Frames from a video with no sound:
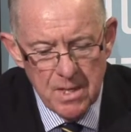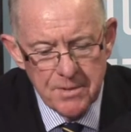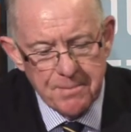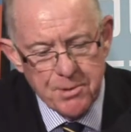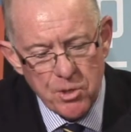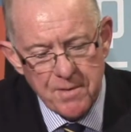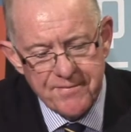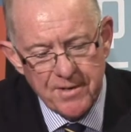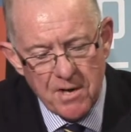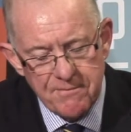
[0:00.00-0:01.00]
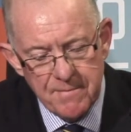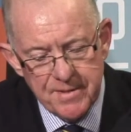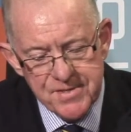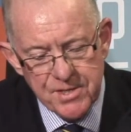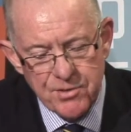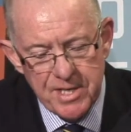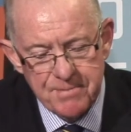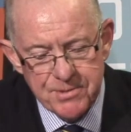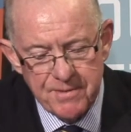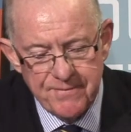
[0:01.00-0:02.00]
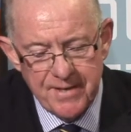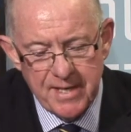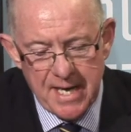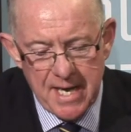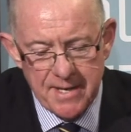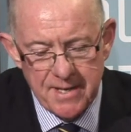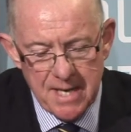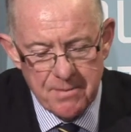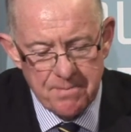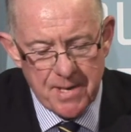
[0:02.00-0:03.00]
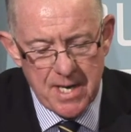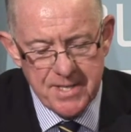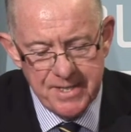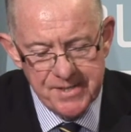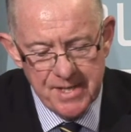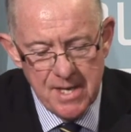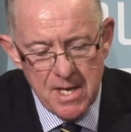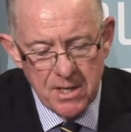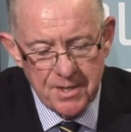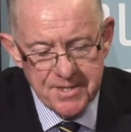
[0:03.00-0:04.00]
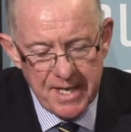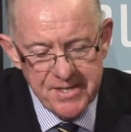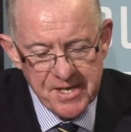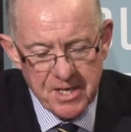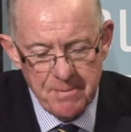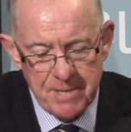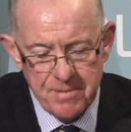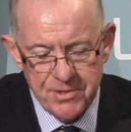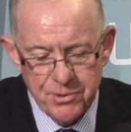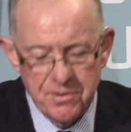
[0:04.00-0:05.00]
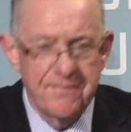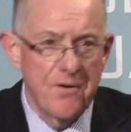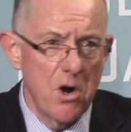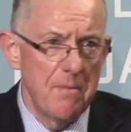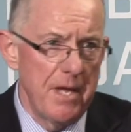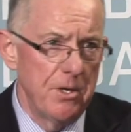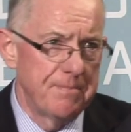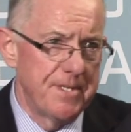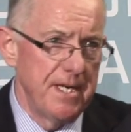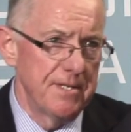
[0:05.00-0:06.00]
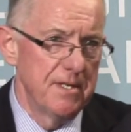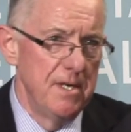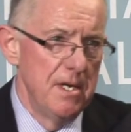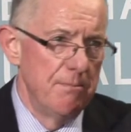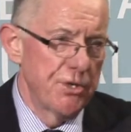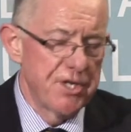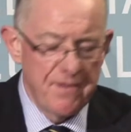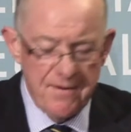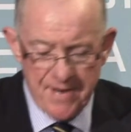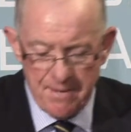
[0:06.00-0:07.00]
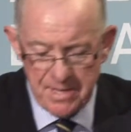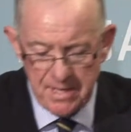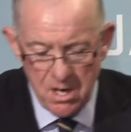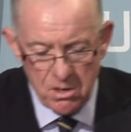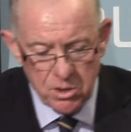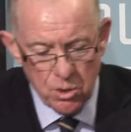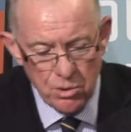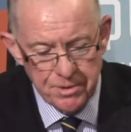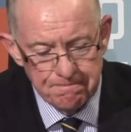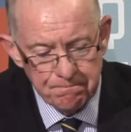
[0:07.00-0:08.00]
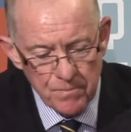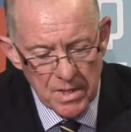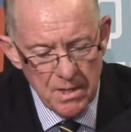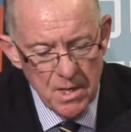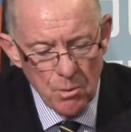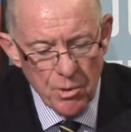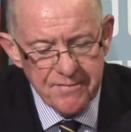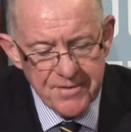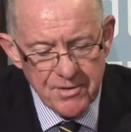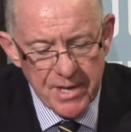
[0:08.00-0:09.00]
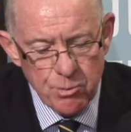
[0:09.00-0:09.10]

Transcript: The programme for government, as agreed between Fine Gael and Labour parties, contains a commitment to reform and update much of our family law code. One of the great